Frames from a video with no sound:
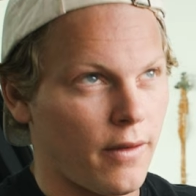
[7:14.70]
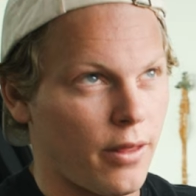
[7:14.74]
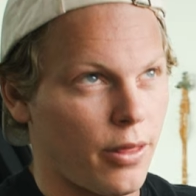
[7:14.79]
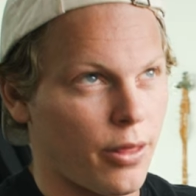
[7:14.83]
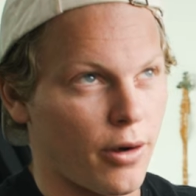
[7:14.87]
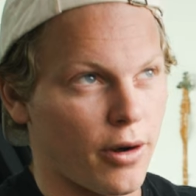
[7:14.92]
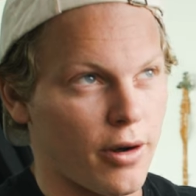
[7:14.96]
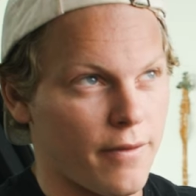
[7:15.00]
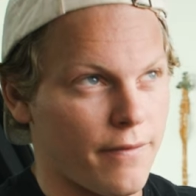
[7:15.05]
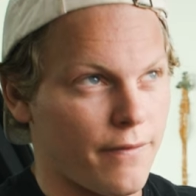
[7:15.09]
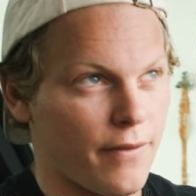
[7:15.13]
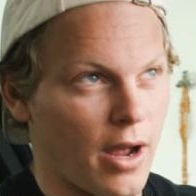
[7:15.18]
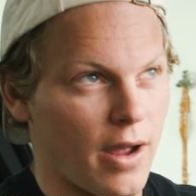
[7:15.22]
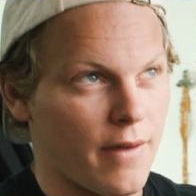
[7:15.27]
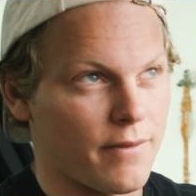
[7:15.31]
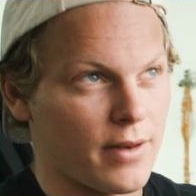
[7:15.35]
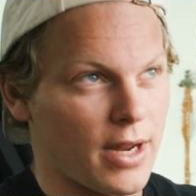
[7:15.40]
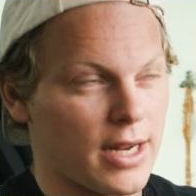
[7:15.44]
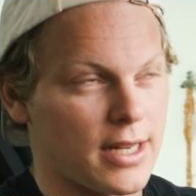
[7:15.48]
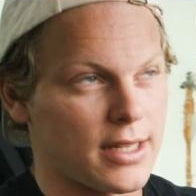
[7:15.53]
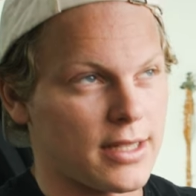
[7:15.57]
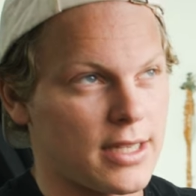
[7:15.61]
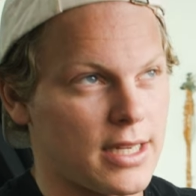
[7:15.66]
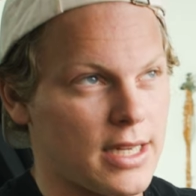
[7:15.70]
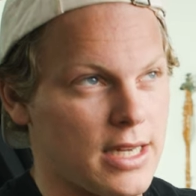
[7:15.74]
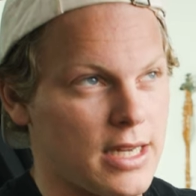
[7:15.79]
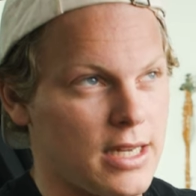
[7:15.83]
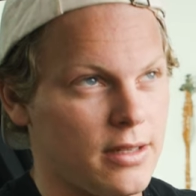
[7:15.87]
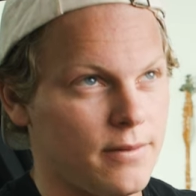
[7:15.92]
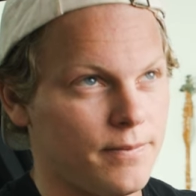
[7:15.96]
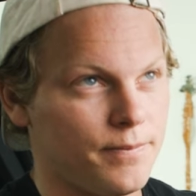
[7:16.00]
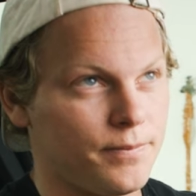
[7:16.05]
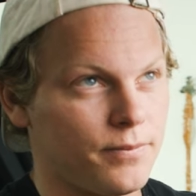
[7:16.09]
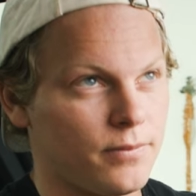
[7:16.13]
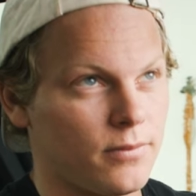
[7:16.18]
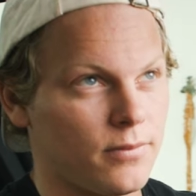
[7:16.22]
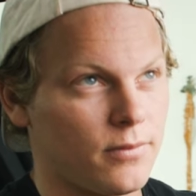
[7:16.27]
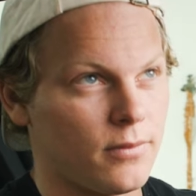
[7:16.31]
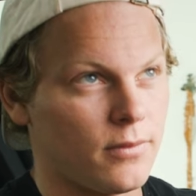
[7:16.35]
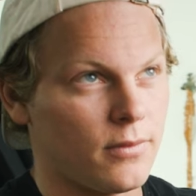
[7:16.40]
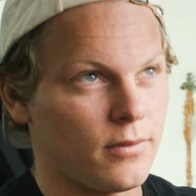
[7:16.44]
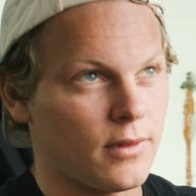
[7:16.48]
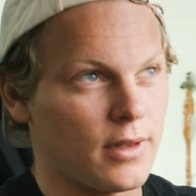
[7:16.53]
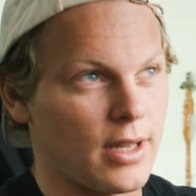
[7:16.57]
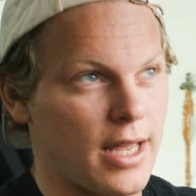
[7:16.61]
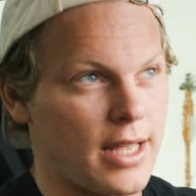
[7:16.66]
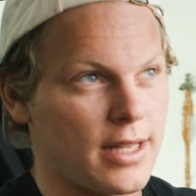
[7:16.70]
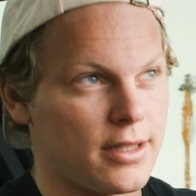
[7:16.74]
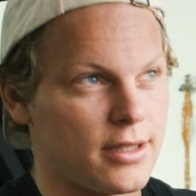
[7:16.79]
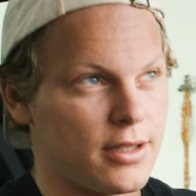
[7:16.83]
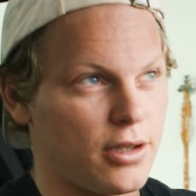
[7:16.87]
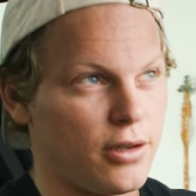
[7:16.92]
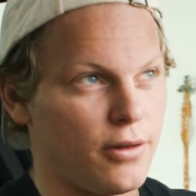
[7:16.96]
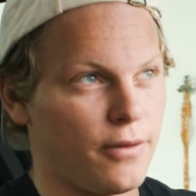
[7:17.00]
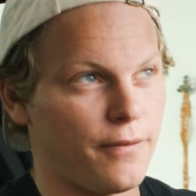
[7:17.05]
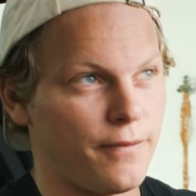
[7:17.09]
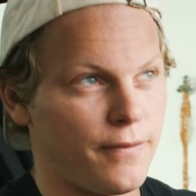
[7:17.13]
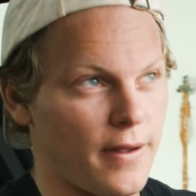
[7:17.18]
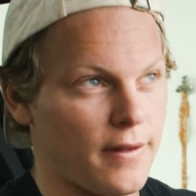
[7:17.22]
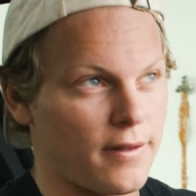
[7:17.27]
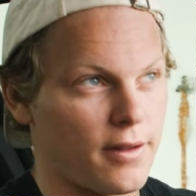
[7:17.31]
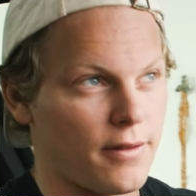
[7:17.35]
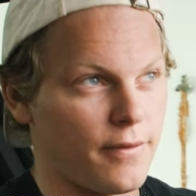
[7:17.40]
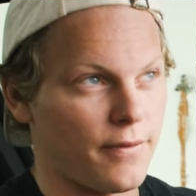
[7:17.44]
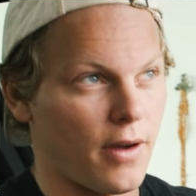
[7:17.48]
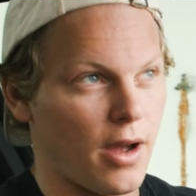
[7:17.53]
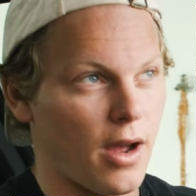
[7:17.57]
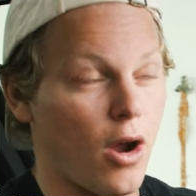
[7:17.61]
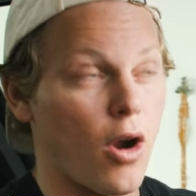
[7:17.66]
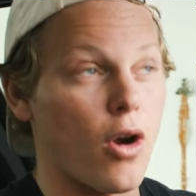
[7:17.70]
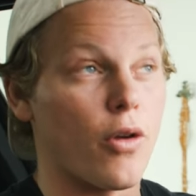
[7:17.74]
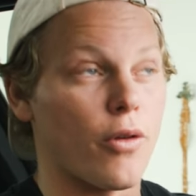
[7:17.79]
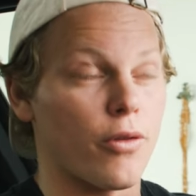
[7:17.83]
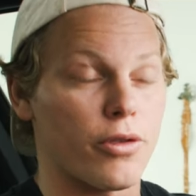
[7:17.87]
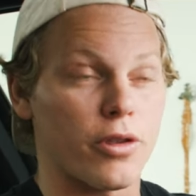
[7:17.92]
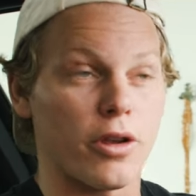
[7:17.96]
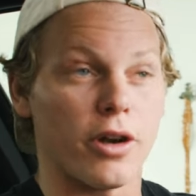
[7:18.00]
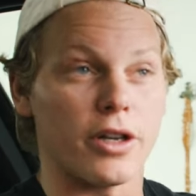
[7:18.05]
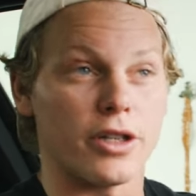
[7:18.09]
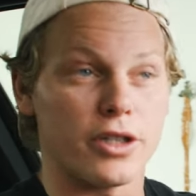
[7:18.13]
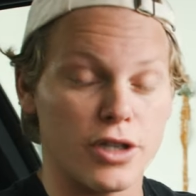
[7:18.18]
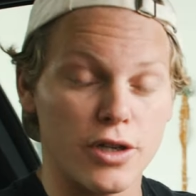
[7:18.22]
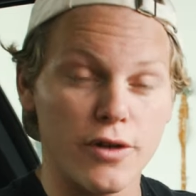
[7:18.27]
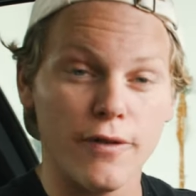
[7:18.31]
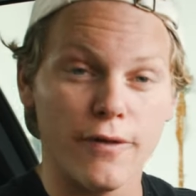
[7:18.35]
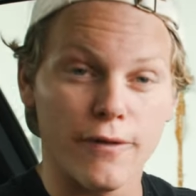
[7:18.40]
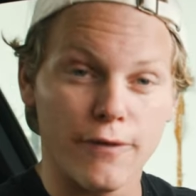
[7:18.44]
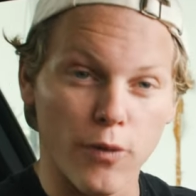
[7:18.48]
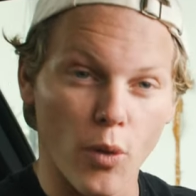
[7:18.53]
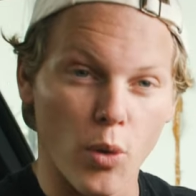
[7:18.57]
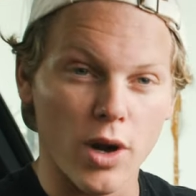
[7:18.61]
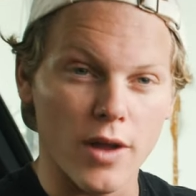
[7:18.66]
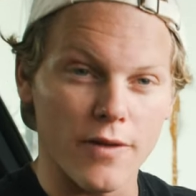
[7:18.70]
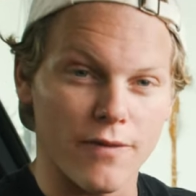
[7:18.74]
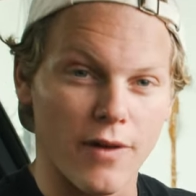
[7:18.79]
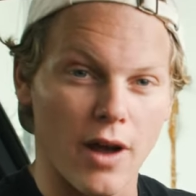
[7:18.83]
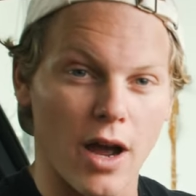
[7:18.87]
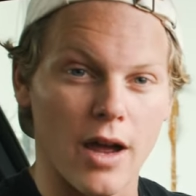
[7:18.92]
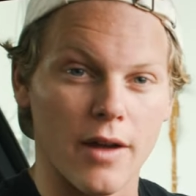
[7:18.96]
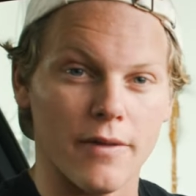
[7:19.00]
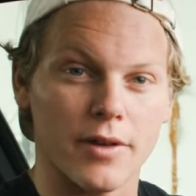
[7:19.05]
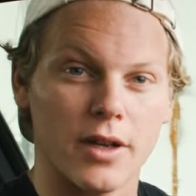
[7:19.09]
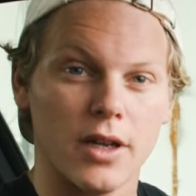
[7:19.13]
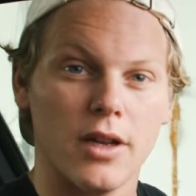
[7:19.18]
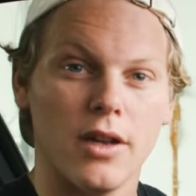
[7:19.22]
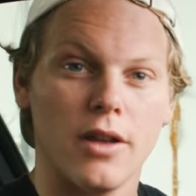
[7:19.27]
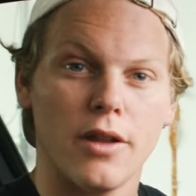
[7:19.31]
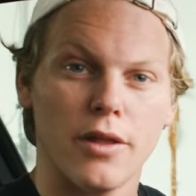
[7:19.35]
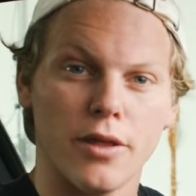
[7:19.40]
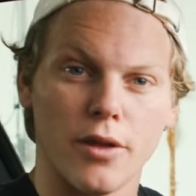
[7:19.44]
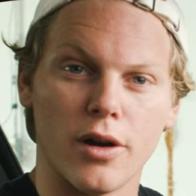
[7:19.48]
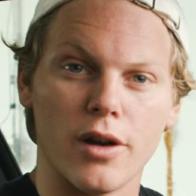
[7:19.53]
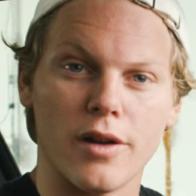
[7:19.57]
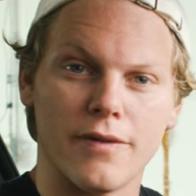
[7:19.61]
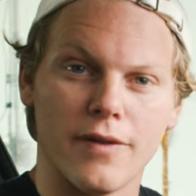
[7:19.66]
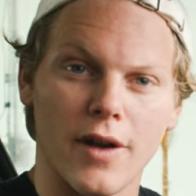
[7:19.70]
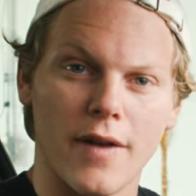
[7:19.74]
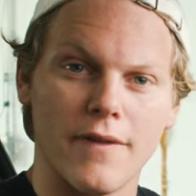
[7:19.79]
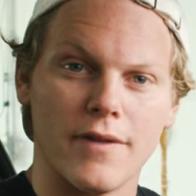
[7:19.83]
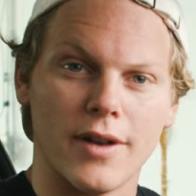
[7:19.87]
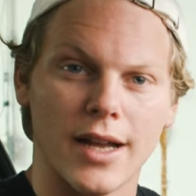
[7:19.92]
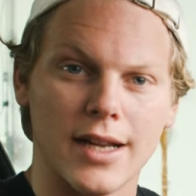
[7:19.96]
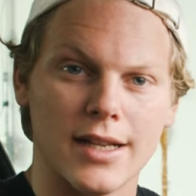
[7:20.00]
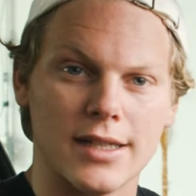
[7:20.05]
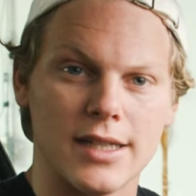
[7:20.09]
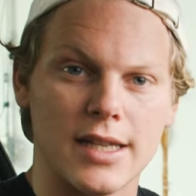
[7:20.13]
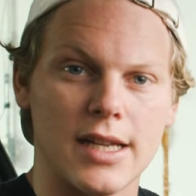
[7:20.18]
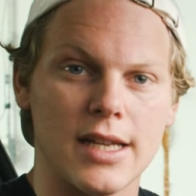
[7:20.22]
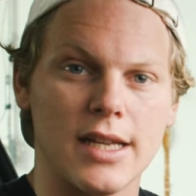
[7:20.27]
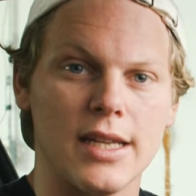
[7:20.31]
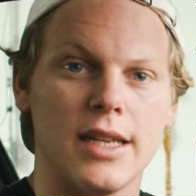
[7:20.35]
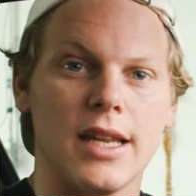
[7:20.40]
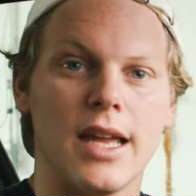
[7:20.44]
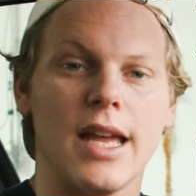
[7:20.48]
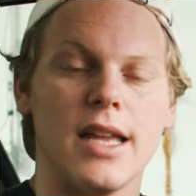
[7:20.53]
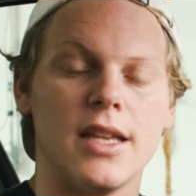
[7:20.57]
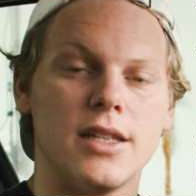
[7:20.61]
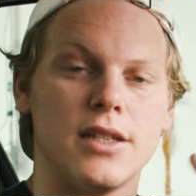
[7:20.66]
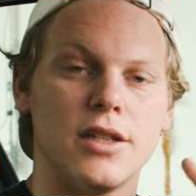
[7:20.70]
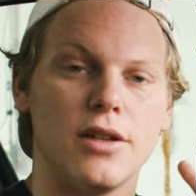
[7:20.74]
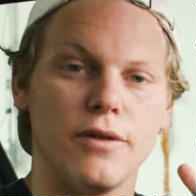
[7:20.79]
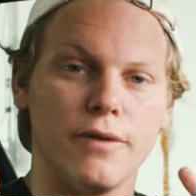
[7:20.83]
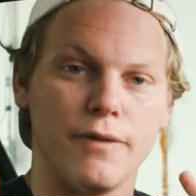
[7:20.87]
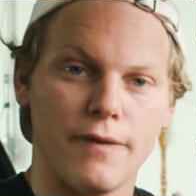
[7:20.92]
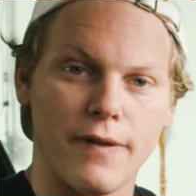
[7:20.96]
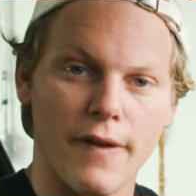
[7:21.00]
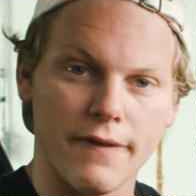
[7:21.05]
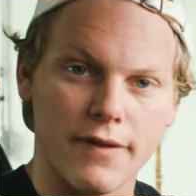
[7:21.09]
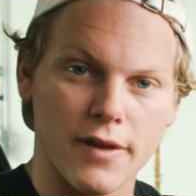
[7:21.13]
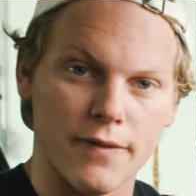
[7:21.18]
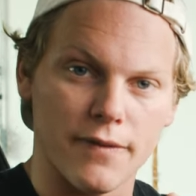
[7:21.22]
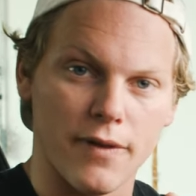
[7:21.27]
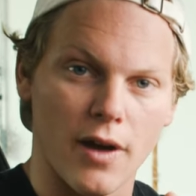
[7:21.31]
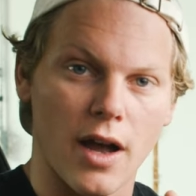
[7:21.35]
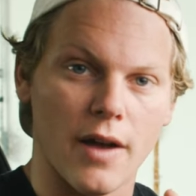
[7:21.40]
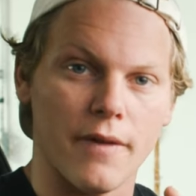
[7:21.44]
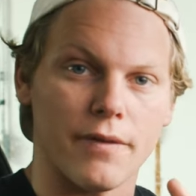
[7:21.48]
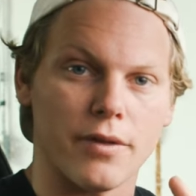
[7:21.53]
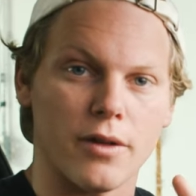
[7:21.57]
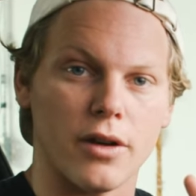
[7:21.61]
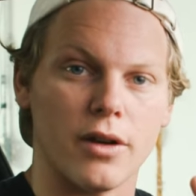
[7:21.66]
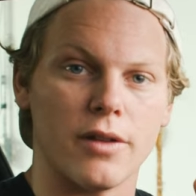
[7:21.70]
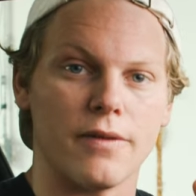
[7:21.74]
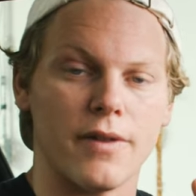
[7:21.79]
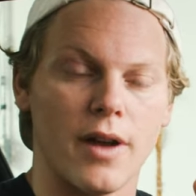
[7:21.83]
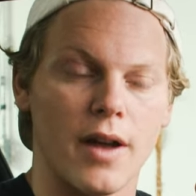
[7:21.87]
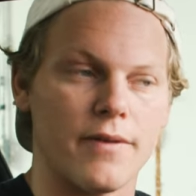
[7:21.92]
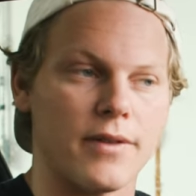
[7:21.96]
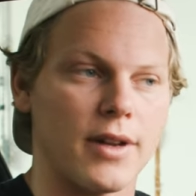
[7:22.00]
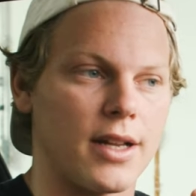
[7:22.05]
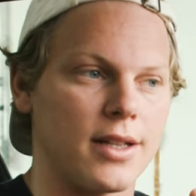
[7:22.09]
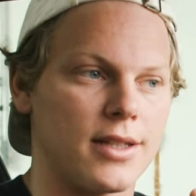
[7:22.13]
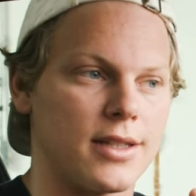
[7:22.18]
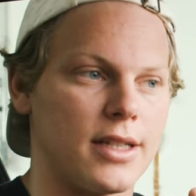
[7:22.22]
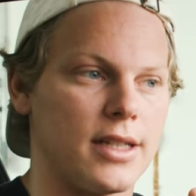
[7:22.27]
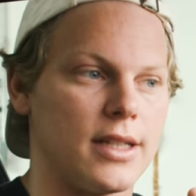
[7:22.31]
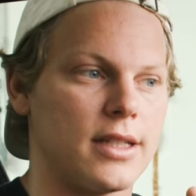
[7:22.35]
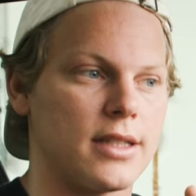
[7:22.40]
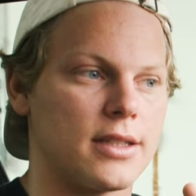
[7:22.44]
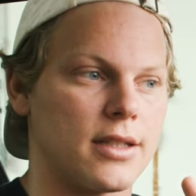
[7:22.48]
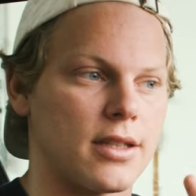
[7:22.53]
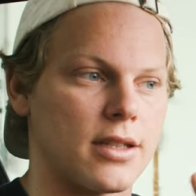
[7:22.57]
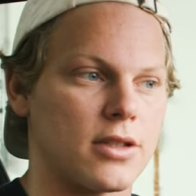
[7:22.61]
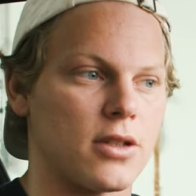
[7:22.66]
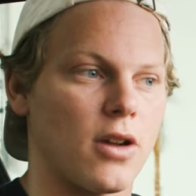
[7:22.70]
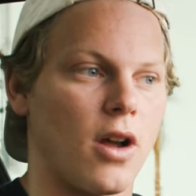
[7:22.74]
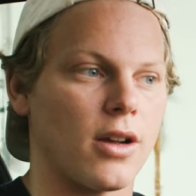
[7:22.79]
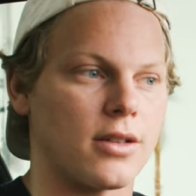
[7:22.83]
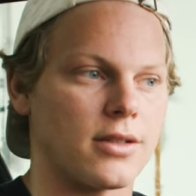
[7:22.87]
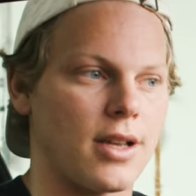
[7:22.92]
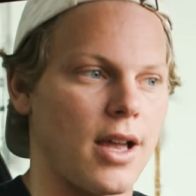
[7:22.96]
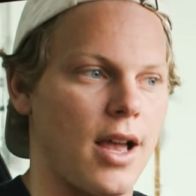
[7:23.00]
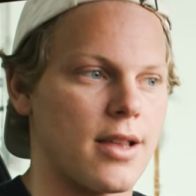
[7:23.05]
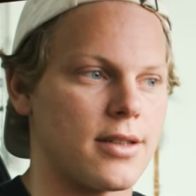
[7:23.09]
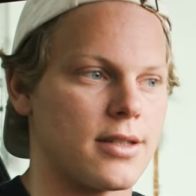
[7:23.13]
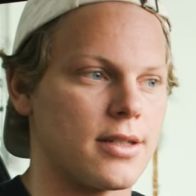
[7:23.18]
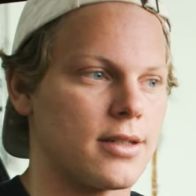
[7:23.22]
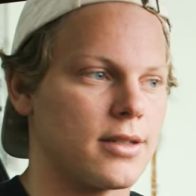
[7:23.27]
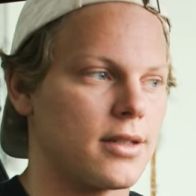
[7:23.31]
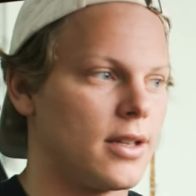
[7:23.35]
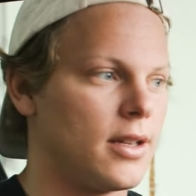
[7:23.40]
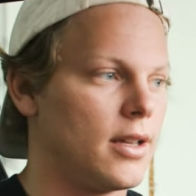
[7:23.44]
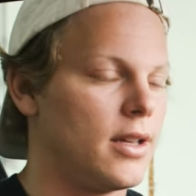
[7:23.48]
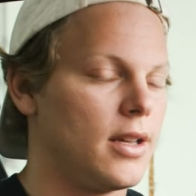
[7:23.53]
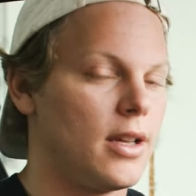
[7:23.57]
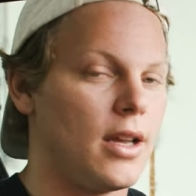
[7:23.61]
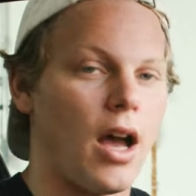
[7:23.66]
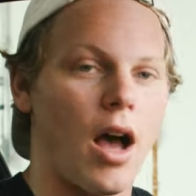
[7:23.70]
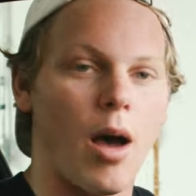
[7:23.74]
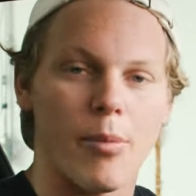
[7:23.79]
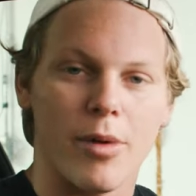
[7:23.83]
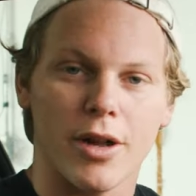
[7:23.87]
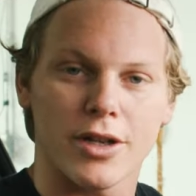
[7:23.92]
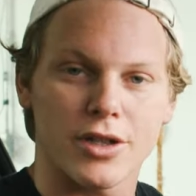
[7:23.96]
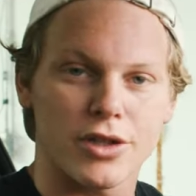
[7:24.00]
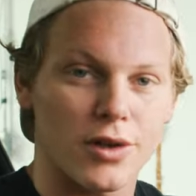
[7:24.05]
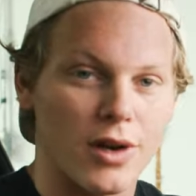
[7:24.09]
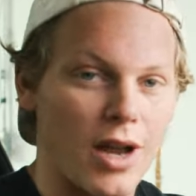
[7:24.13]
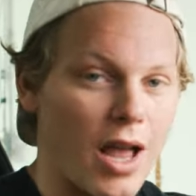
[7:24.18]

35 19 and 255 oh no sorry 245 35 19 and 255 35 19 is the stock sizes I'm not sure.